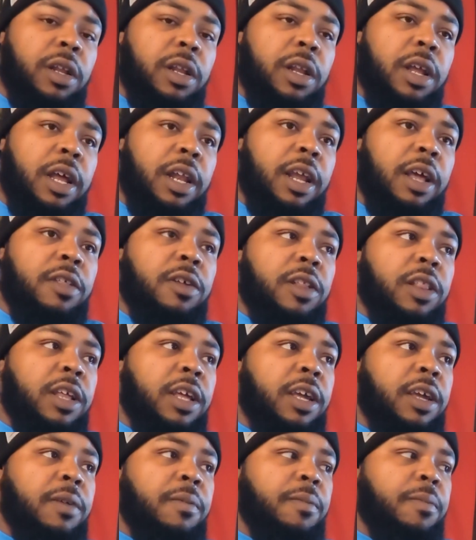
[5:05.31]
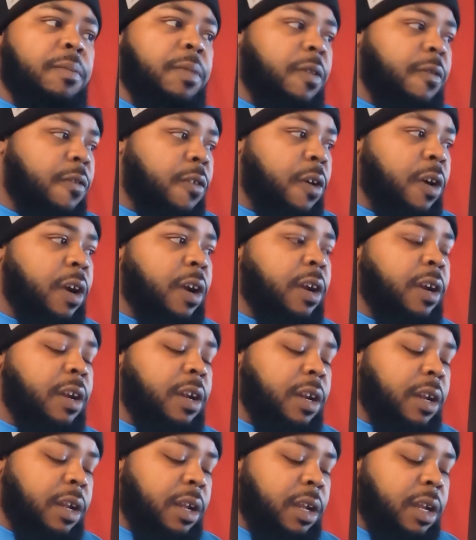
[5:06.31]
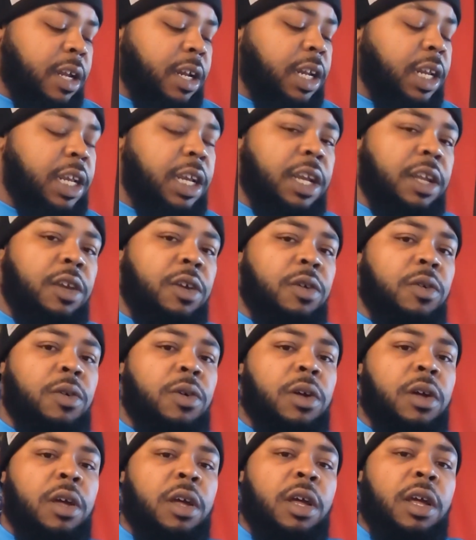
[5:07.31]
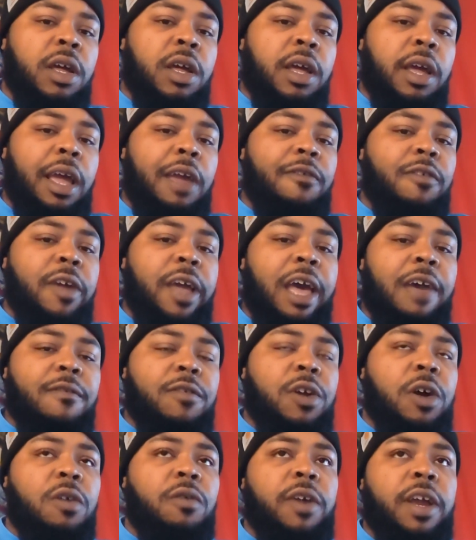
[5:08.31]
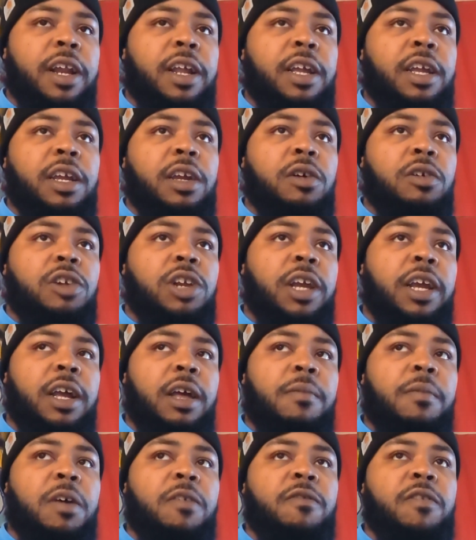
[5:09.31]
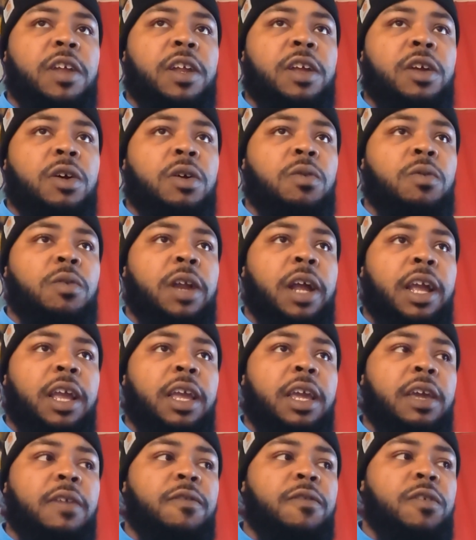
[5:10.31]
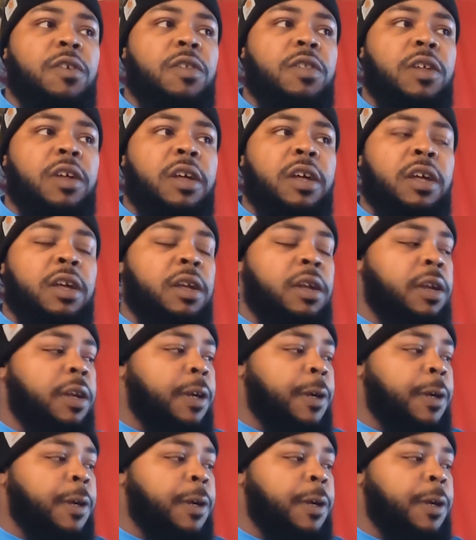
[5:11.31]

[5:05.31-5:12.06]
another thing before I continue, if you haven't already, go check out my video when I hit for the